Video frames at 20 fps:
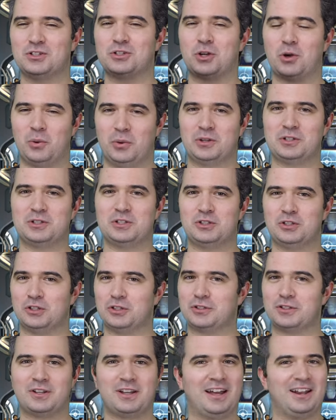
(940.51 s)
is going to
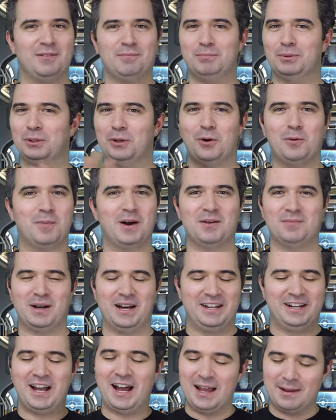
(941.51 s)
just kind of blow my
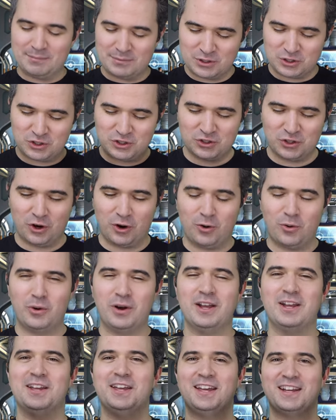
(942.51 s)
mind. I am
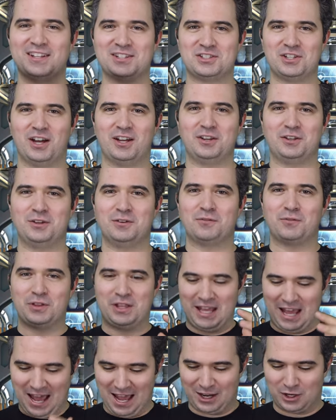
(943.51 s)
so excited for
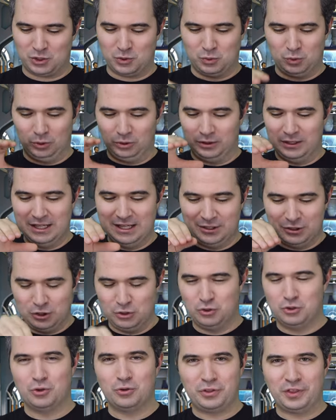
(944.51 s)
the actual
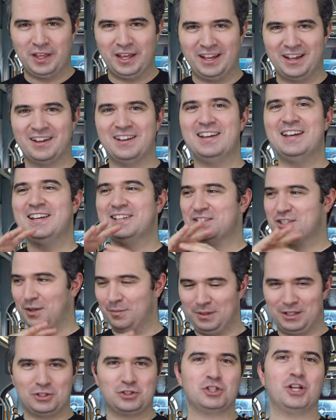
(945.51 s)
you do thing,
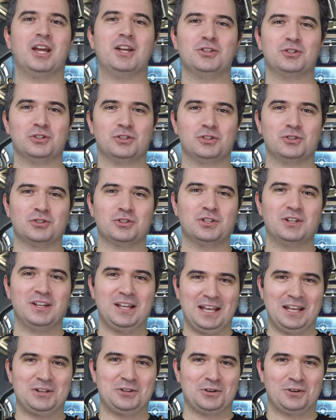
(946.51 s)
something changes
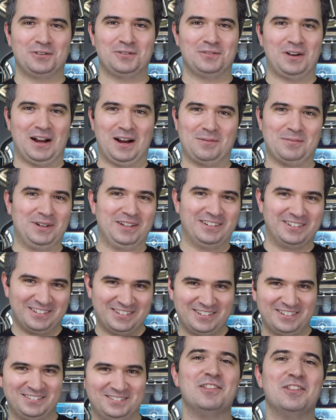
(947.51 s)
in your
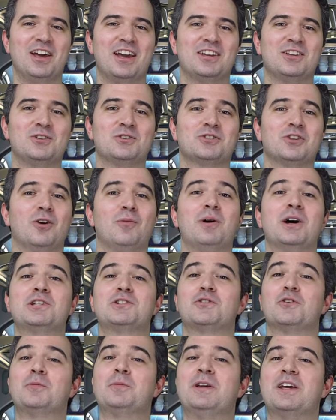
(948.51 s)
environment. Thank you so
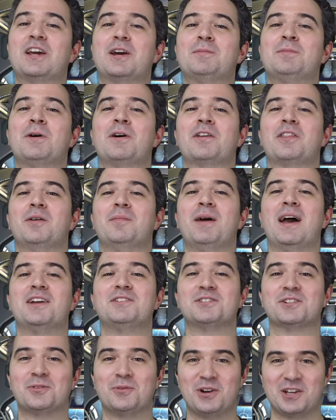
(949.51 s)
much for being a part of the
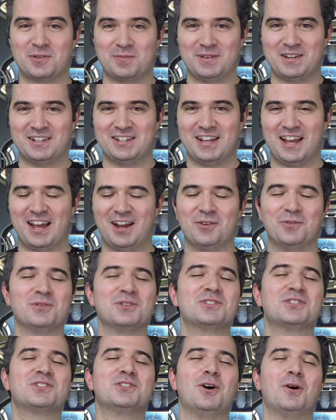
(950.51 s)
magic with me today. It
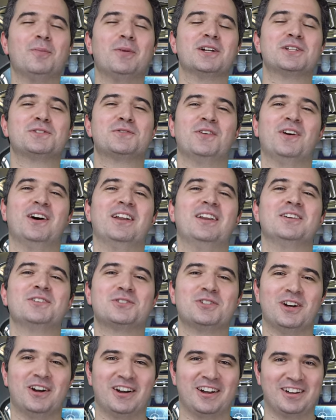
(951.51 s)
was so much fun
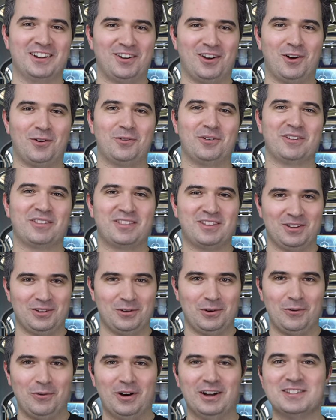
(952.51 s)
sharing it all with
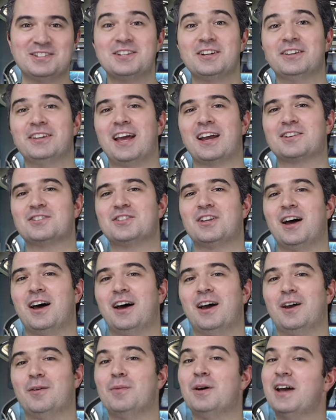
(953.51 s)
you. Until next
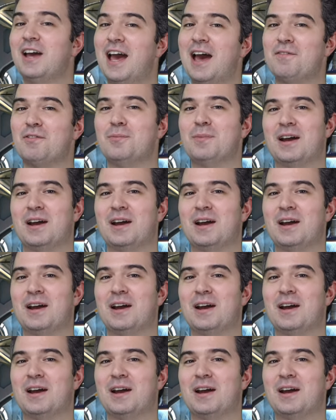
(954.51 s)
time, have a